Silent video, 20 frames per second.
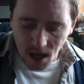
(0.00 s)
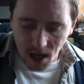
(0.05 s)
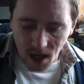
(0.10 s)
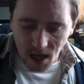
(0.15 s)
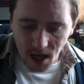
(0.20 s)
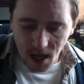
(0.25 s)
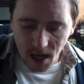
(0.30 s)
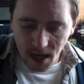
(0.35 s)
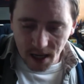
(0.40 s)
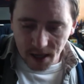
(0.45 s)

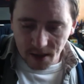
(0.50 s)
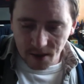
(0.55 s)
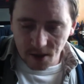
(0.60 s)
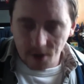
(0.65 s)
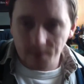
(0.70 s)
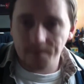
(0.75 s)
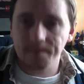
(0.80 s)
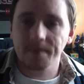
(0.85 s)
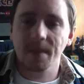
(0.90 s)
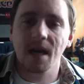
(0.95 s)
I don't know.
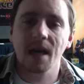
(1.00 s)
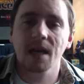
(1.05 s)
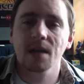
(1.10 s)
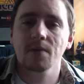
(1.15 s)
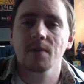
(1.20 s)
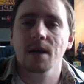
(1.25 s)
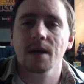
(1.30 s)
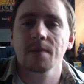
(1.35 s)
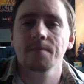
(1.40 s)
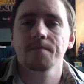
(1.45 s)

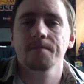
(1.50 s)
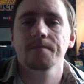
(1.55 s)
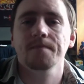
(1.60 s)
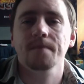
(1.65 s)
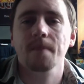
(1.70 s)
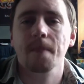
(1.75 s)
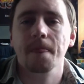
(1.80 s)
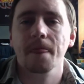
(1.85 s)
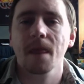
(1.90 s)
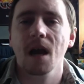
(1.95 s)
Anyway,
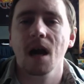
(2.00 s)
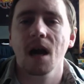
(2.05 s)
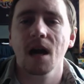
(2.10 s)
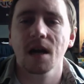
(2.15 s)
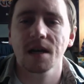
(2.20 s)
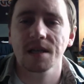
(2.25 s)
uh,